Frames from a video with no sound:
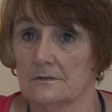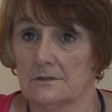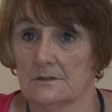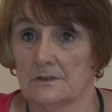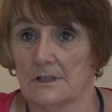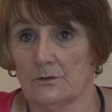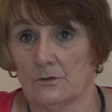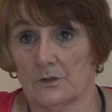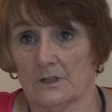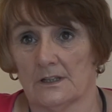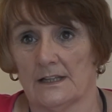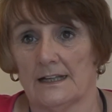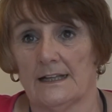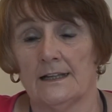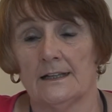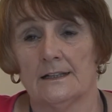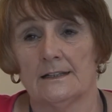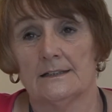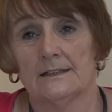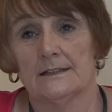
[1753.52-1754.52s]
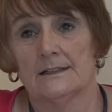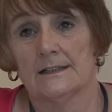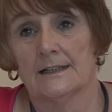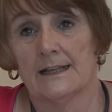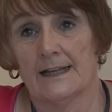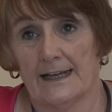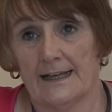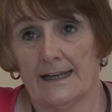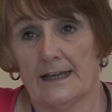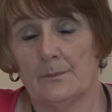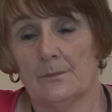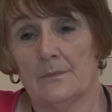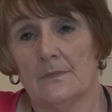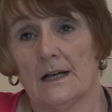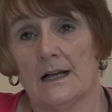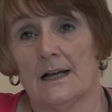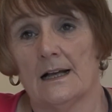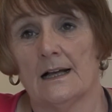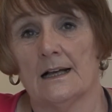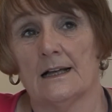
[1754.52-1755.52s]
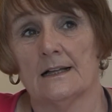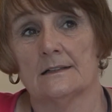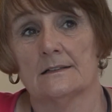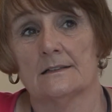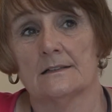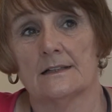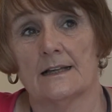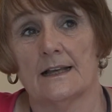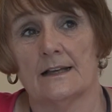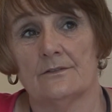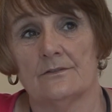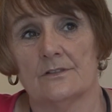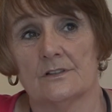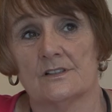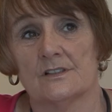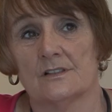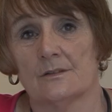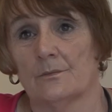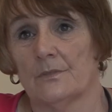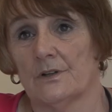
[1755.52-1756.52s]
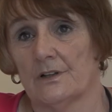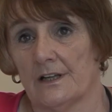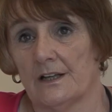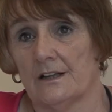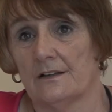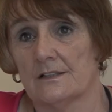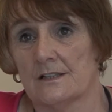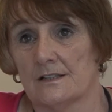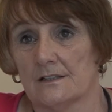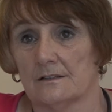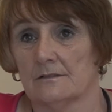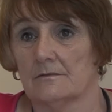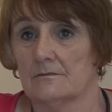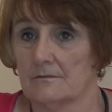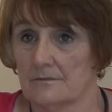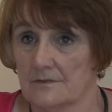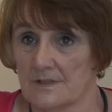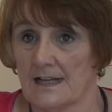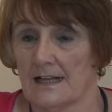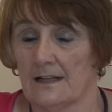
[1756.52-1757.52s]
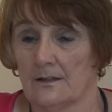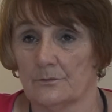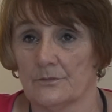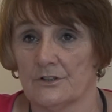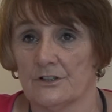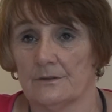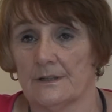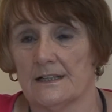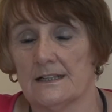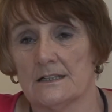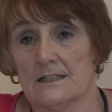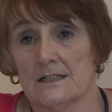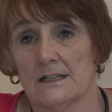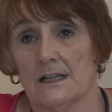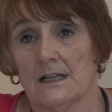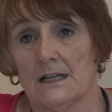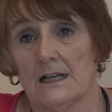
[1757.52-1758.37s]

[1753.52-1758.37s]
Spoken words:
locally, came and gave us some money to help do it.